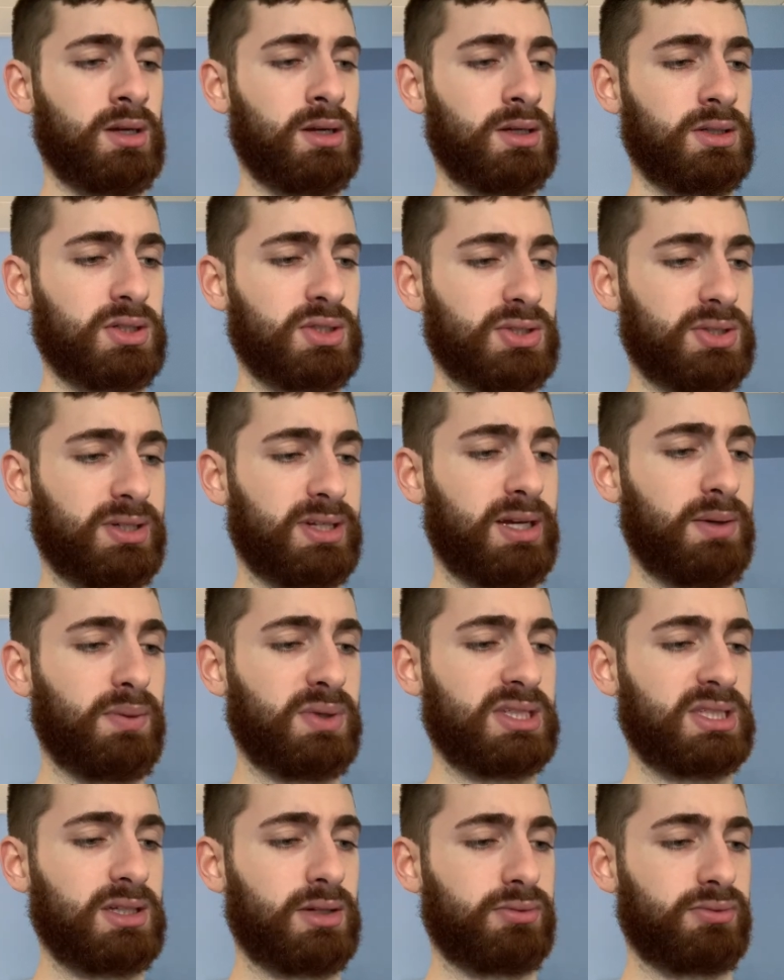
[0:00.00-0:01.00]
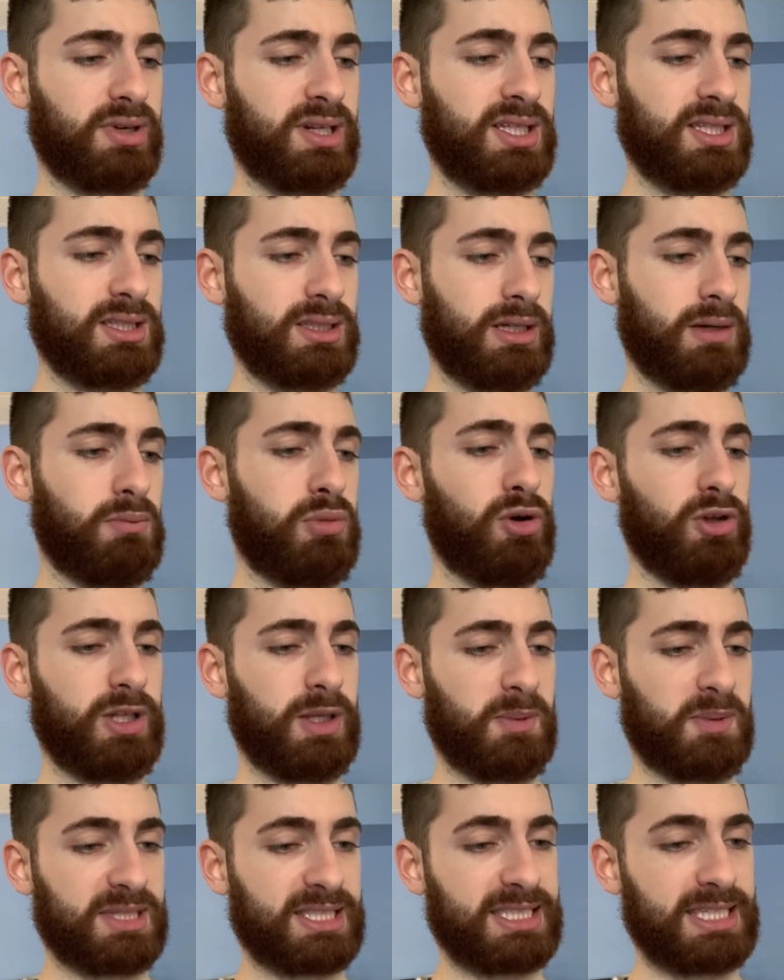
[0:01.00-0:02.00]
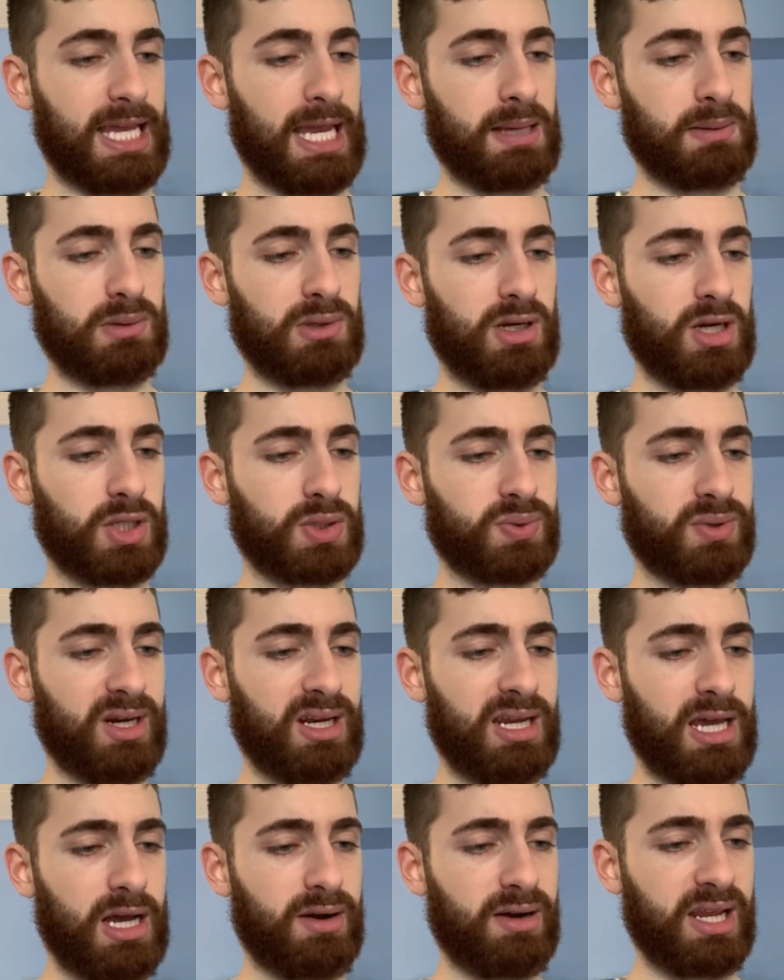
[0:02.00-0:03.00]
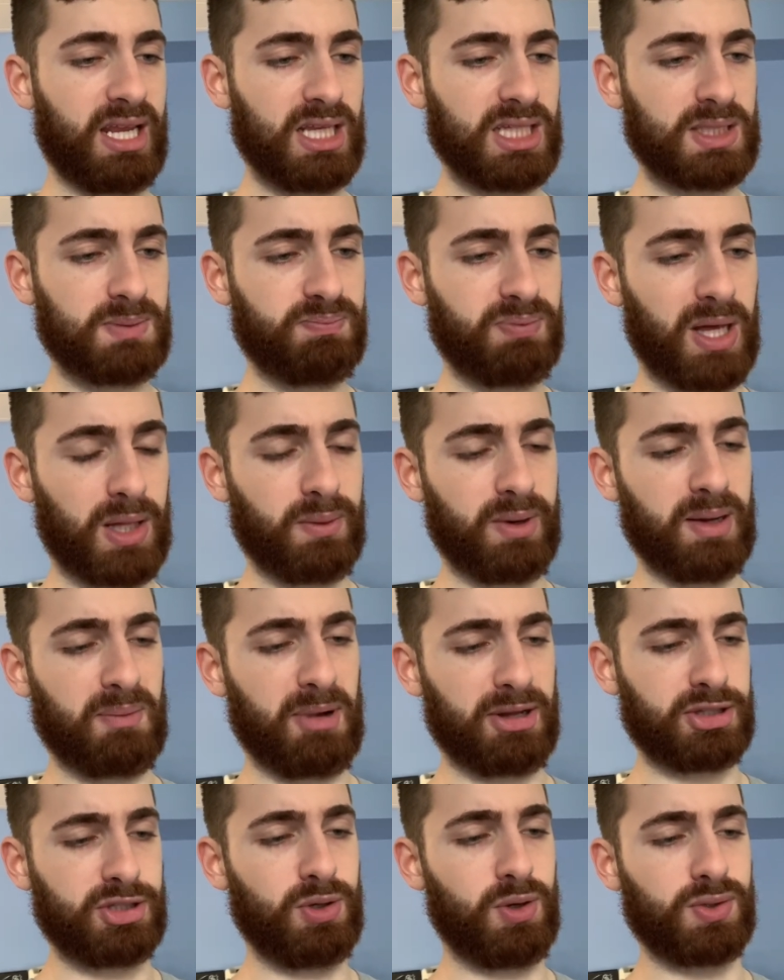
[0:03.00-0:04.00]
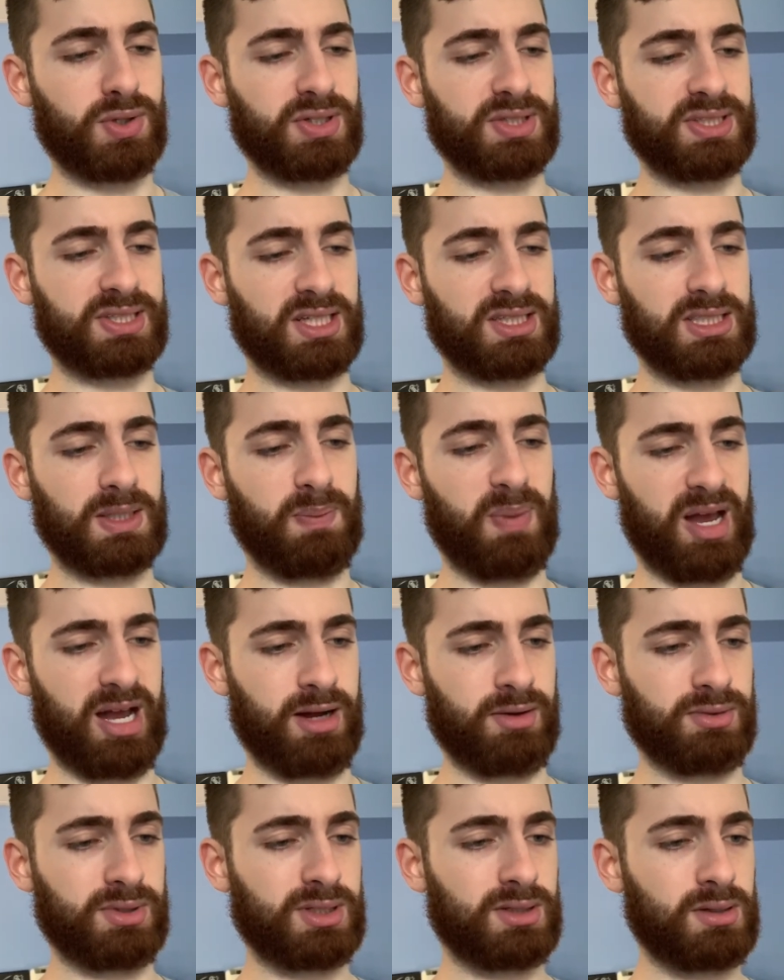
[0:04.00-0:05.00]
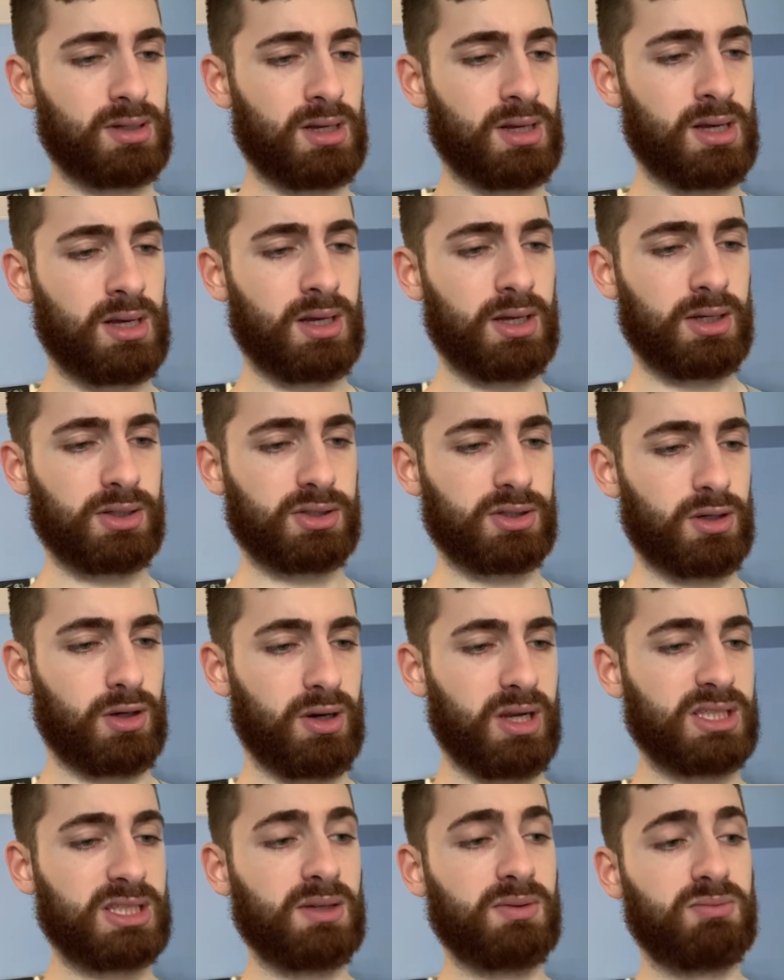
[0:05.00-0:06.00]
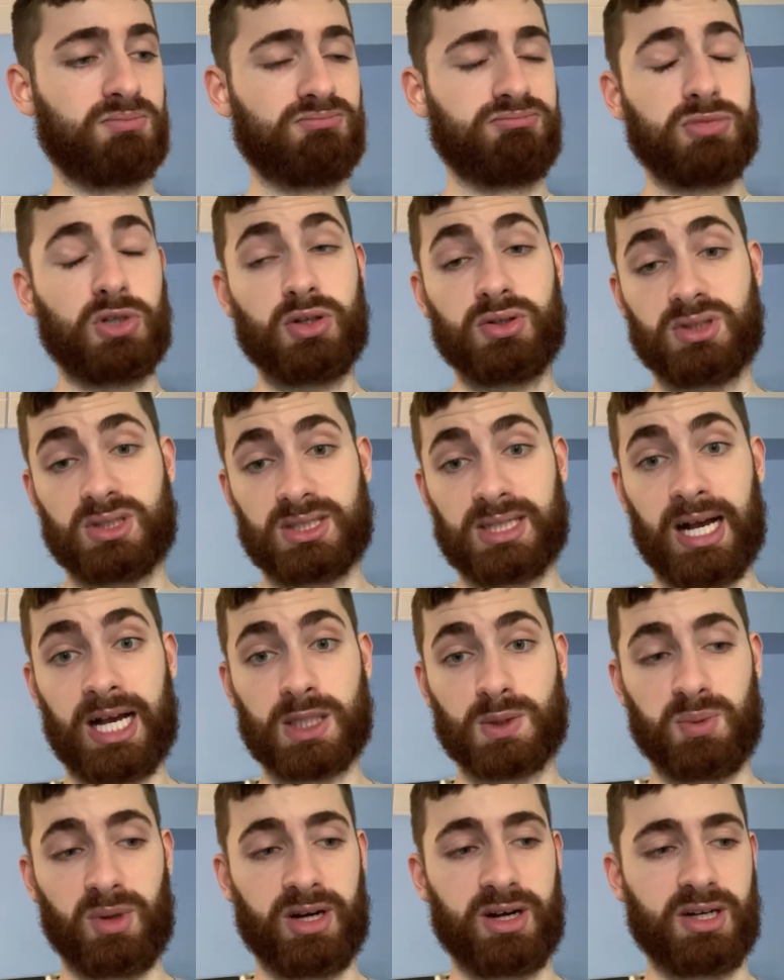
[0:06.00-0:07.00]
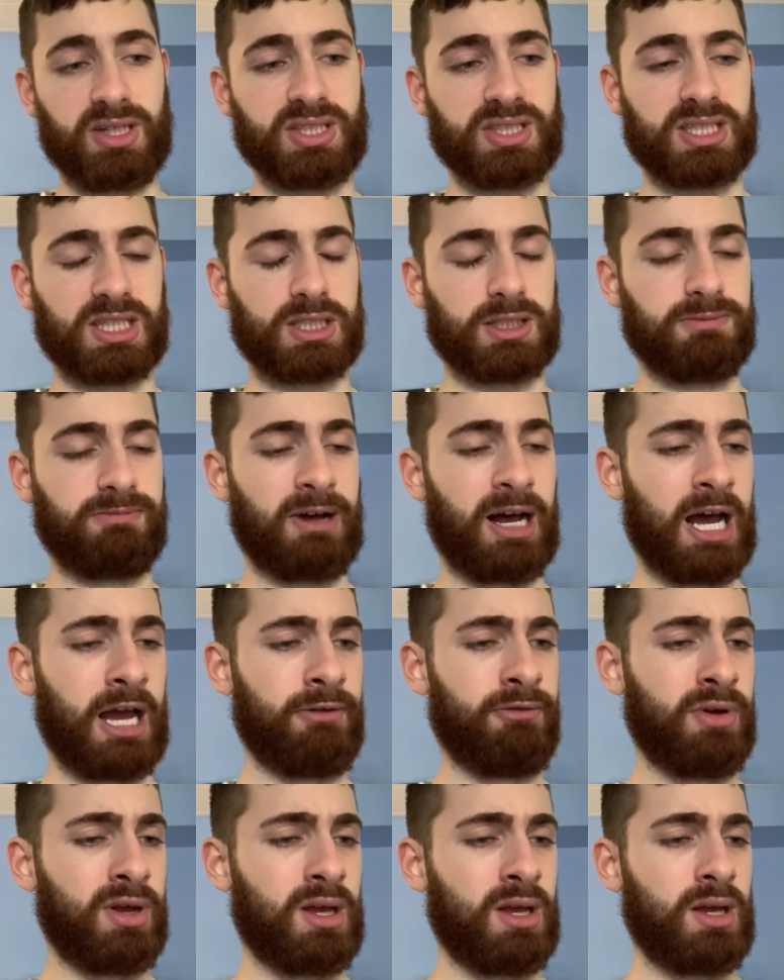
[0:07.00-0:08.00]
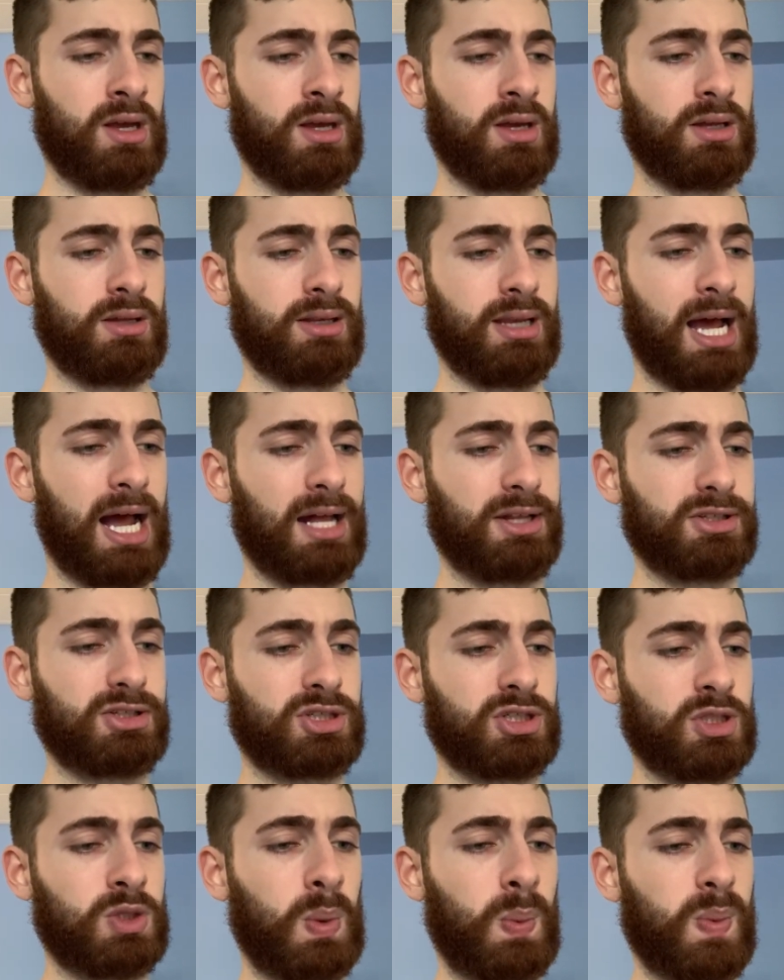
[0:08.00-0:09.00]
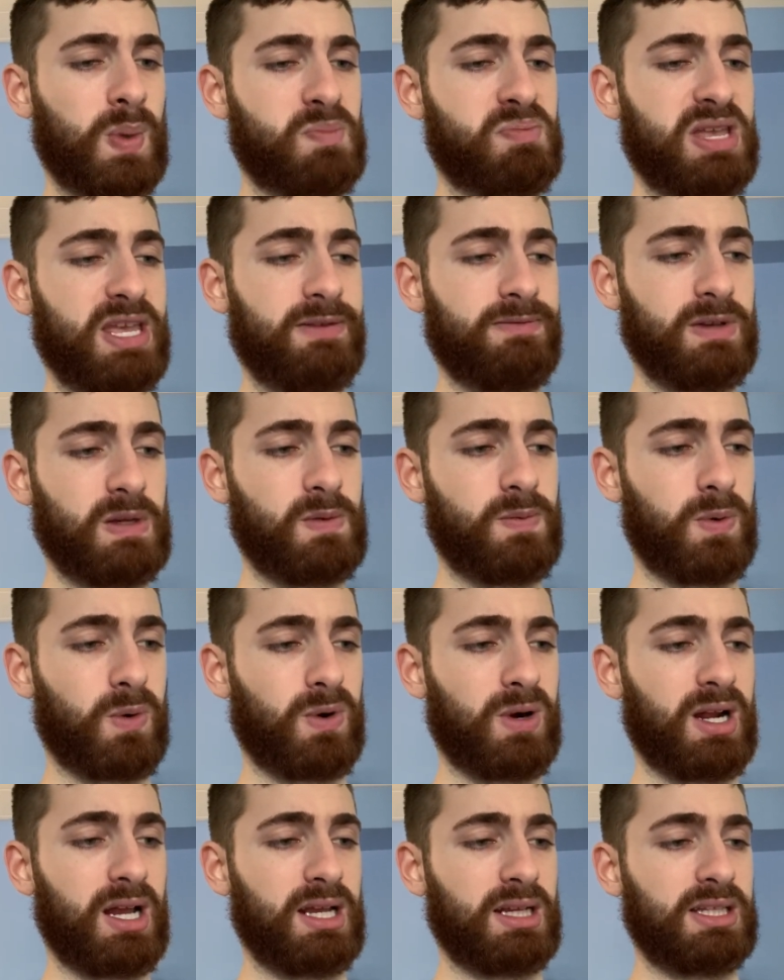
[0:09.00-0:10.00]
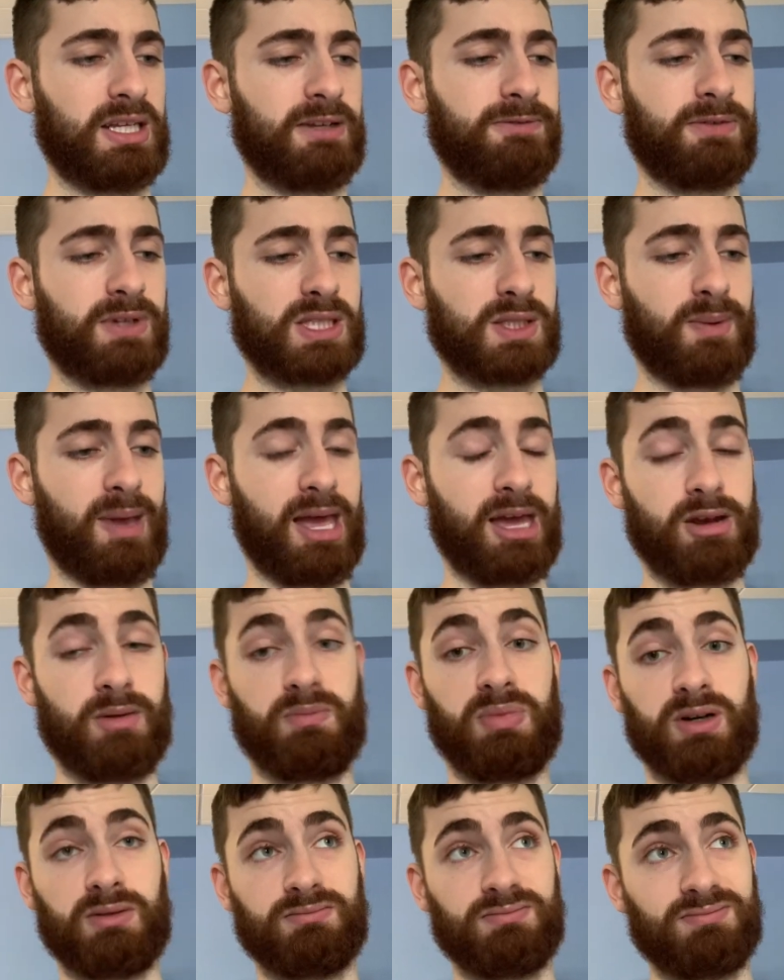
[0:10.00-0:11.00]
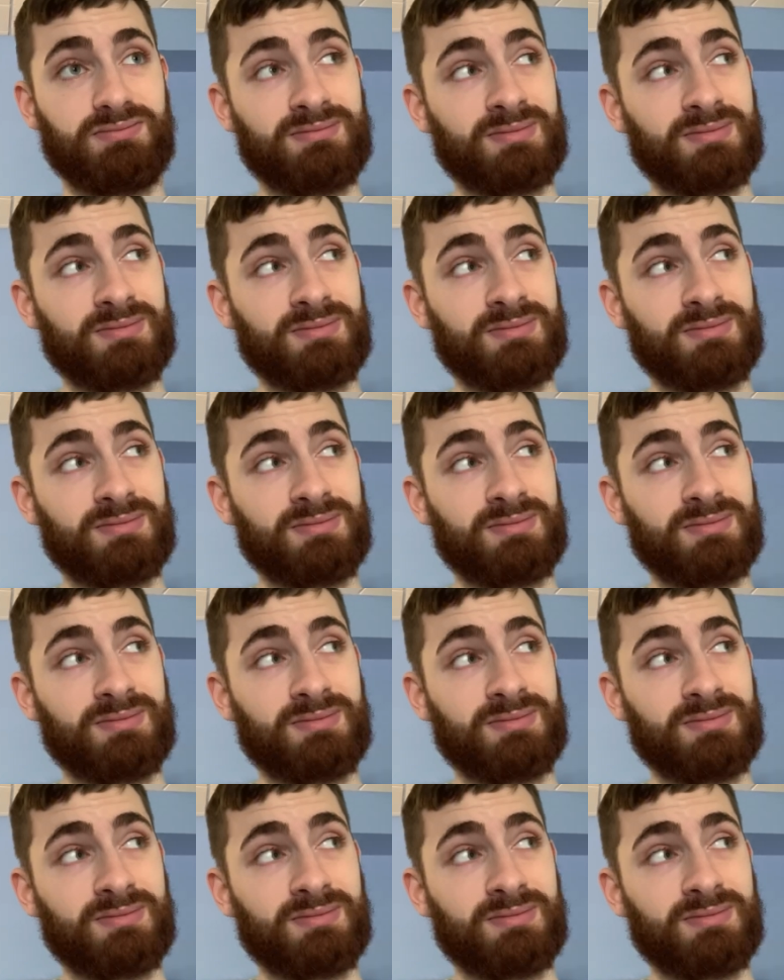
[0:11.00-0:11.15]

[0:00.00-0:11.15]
Just looking at what he's done recently, I'm pulling up his game logs right now, and he's, by the way, about 260 pounds. So he's a good size player. He's 6'5". Not super beefy for a defensive end, but